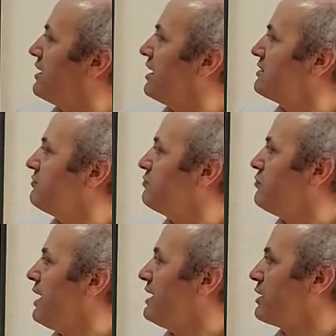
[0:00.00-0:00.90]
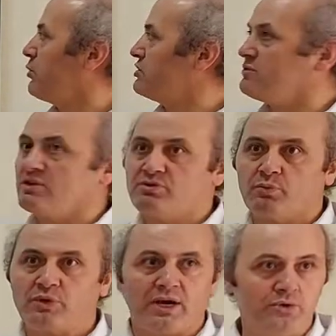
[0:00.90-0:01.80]
got an equation what,
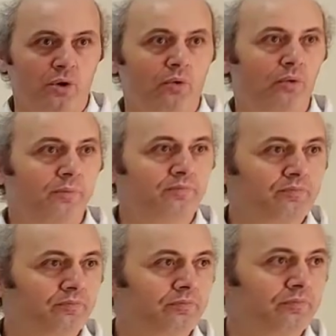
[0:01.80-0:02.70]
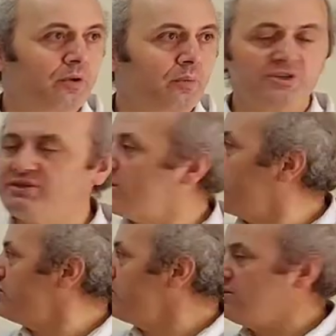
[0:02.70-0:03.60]
what I know. What is the
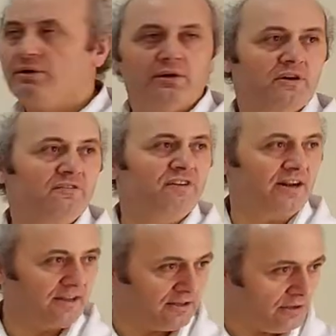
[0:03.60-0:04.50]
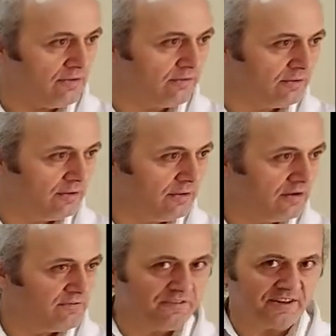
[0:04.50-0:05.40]
equation? Faraday's law
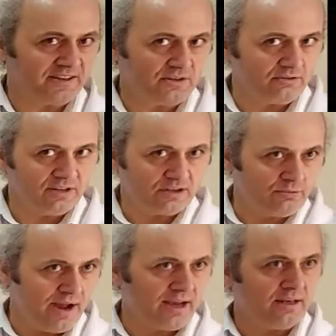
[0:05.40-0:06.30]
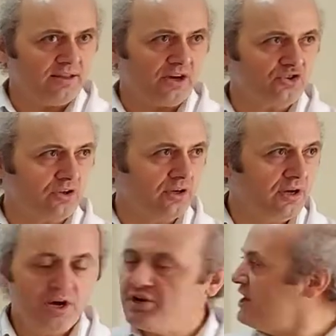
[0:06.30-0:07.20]
where there's electromagnetic induction.
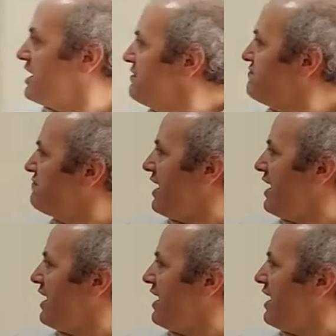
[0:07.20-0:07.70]
Negative